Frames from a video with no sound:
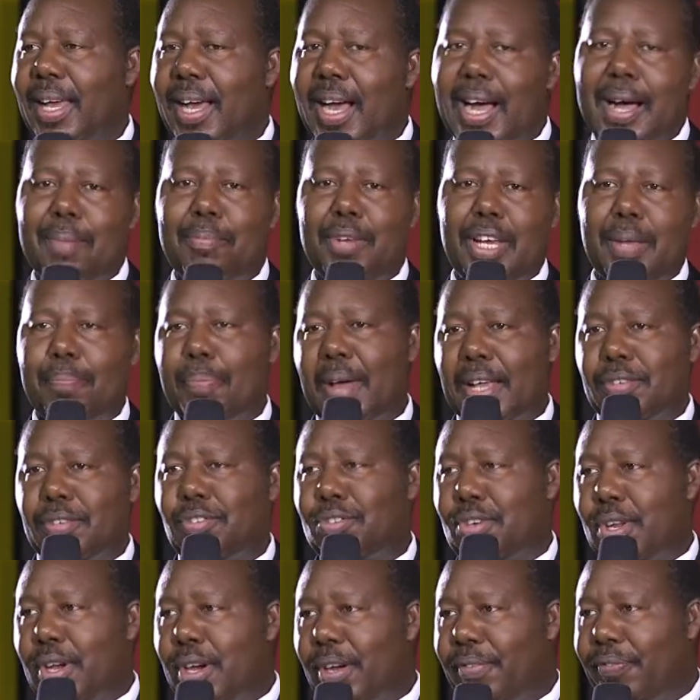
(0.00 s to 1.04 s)
I'm the
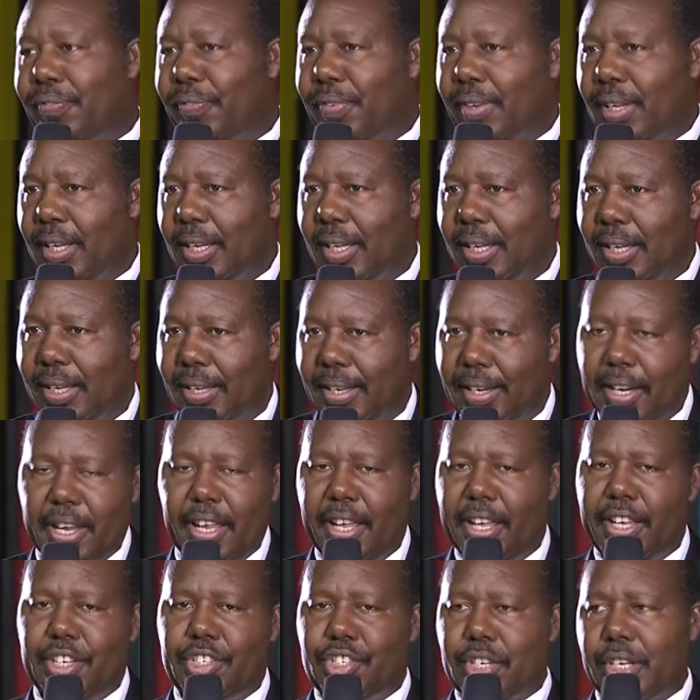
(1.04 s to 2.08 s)
pastor of a
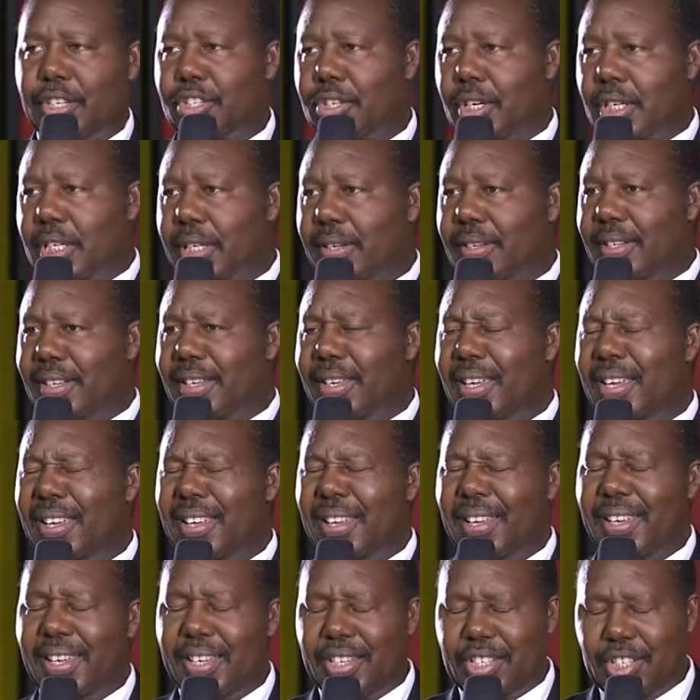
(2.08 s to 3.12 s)
Haitian
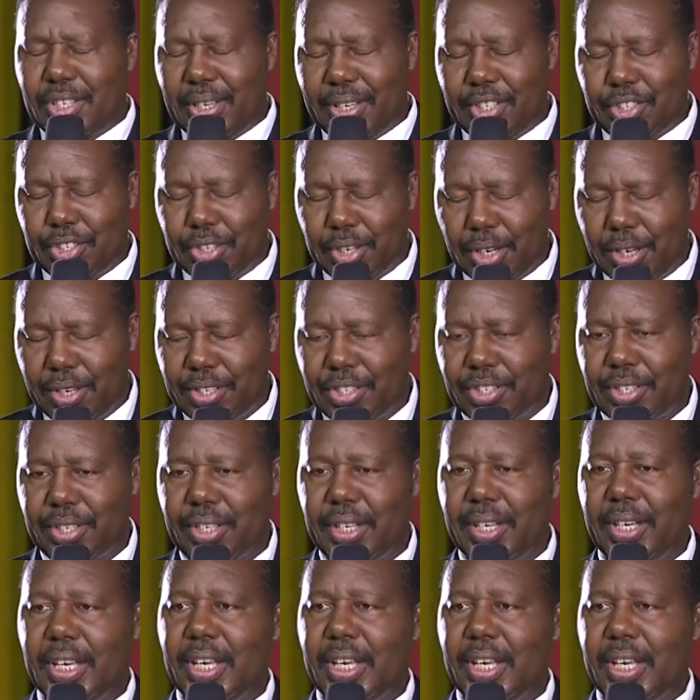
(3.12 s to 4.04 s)
church